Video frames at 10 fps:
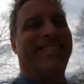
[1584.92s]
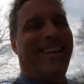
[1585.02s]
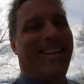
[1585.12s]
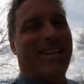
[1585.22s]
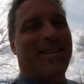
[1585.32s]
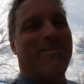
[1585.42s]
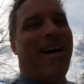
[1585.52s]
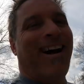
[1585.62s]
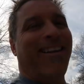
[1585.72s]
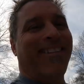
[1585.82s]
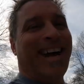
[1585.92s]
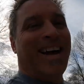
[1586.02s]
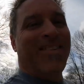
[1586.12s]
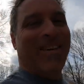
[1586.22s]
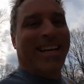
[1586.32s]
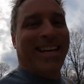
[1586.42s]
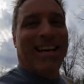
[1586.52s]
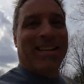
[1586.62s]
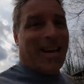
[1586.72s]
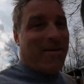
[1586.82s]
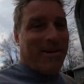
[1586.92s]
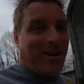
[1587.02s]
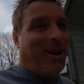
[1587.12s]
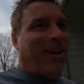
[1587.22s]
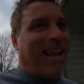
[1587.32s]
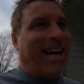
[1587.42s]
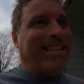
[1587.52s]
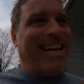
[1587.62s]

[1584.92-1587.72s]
He just smiled at me. Jamie girl like